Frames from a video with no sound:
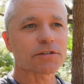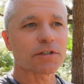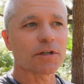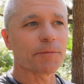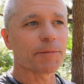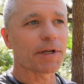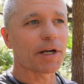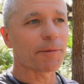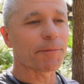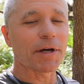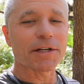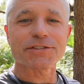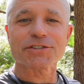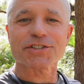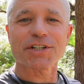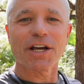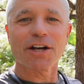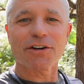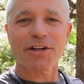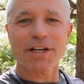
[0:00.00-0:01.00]
I mean, I'm not
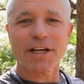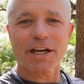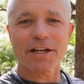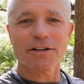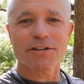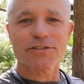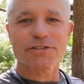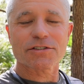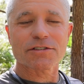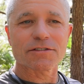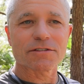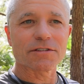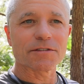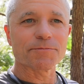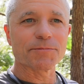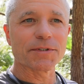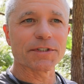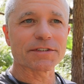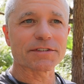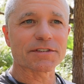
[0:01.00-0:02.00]
scared of gators,
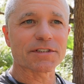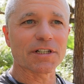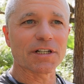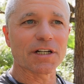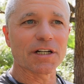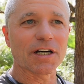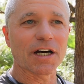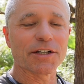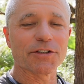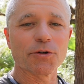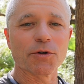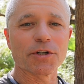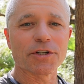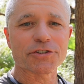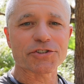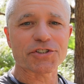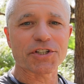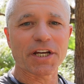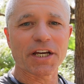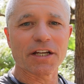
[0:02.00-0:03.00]
but I do
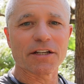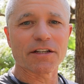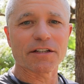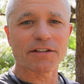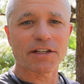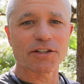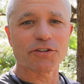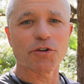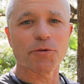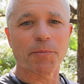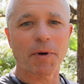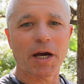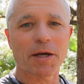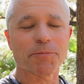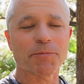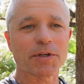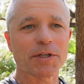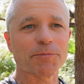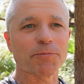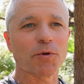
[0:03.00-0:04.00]
understand that they do
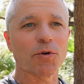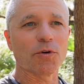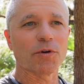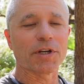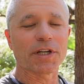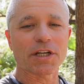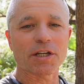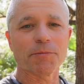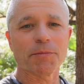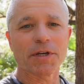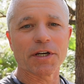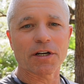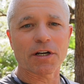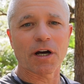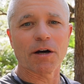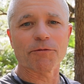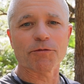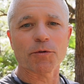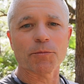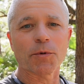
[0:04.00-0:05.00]
bite people and it can be
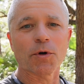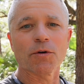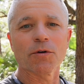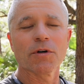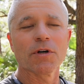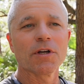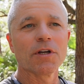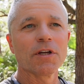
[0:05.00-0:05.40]
uncomfortable.